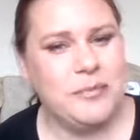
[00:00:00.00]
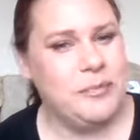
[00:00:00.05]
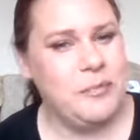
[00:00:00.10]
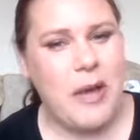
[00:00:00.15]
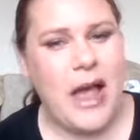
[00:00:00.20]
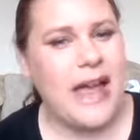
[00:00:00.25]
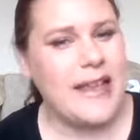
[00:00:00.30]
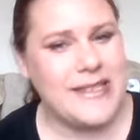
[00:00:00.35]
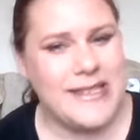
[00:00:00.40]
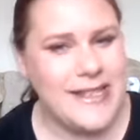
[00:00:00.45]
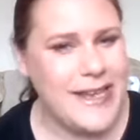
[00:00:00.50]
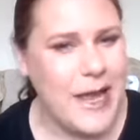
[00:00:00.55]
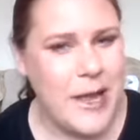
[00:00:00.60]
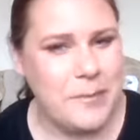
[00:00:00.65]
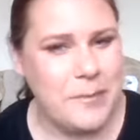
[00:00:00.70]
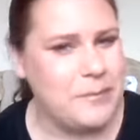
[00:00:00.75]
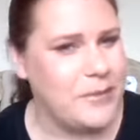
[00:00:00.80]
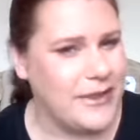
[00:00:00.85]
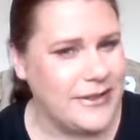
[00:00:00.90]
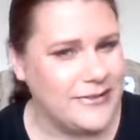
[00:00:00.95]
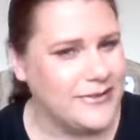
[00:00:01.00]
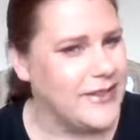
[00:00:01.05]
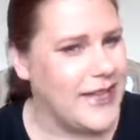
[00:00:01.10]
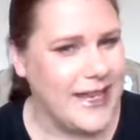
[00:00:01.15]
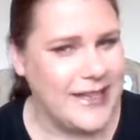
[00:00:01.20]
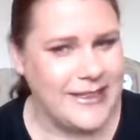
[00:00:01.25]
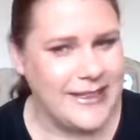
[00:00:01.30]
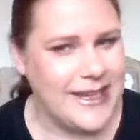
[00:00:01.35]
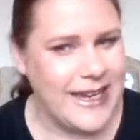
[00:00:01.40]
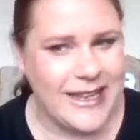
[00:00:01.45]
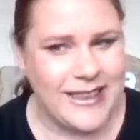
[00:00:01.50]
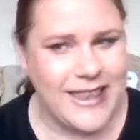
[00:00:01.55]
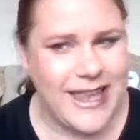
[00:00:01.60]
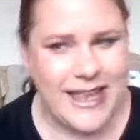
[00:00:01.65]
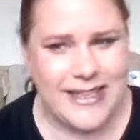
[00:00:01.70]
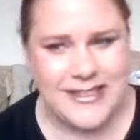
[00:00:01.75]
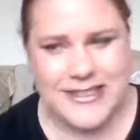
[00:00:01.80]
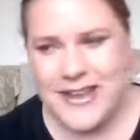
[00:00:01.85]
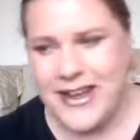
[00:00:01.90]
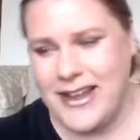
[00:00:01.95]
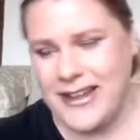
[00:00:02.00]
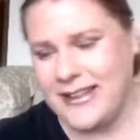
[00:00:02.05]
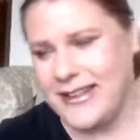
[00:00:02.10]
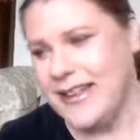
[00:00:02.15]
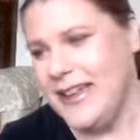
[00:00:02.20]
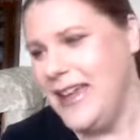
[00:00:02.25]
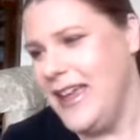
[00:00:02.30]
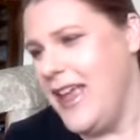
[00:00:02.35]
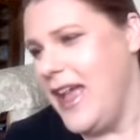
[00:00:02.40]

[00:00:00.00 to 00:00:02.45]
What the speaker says: posse up and get that done.